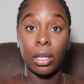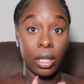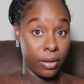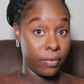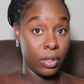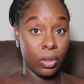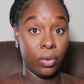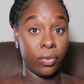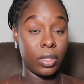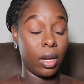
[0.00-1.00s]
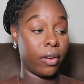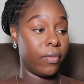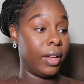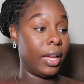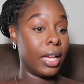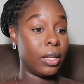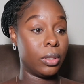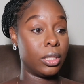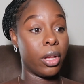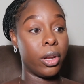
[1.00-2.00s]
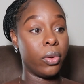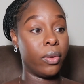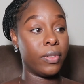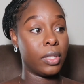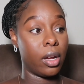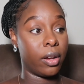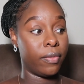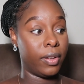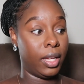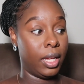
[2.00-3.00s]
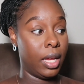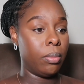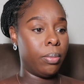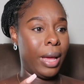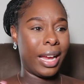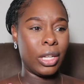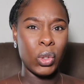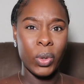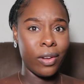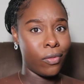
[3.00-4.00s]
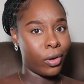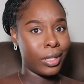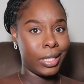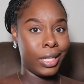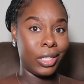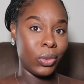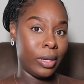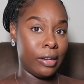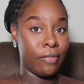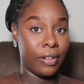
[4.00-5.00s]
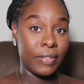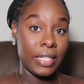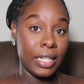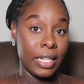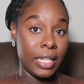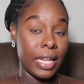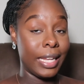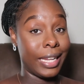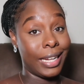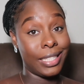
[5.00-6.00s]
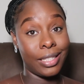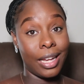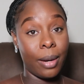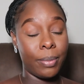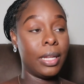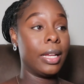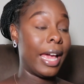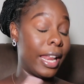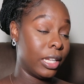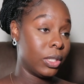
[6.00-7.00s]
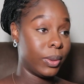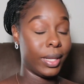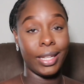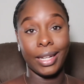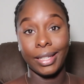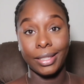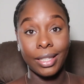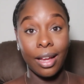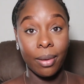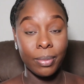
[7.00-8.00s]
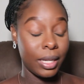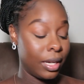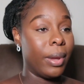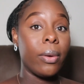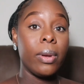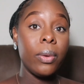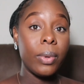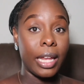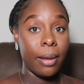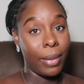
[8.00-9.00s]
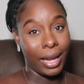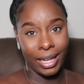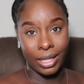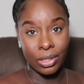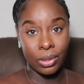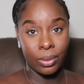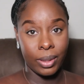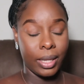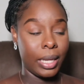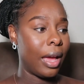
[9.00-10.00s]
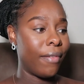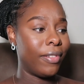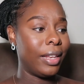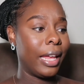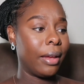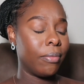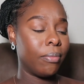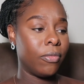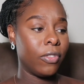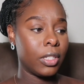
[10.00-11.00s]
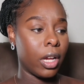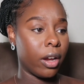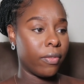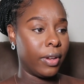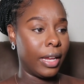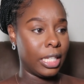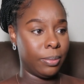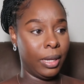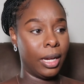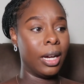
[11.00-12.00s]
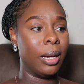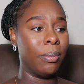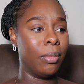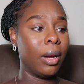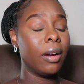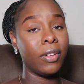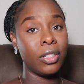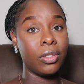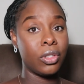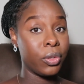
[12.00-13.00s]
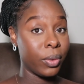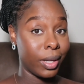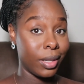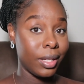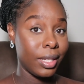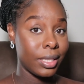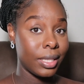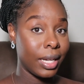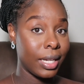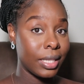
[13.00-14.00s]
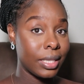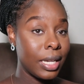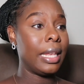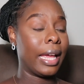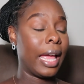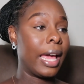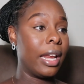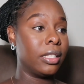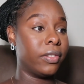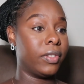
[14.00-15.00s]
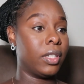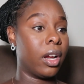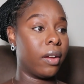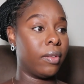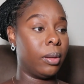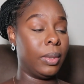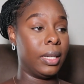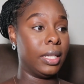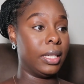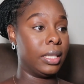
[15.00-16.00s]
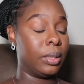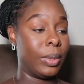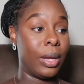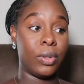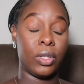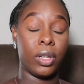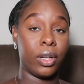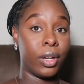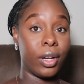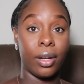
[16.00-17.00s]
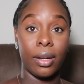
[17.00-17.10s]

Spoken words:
love to do photography. I started doing photography back in 2014, 2015, and then I stopped, got into it, and then I stopped. But I really want to get back into it. I feel like photography has become of a trend these days. Like, I got into photography because when I was younger,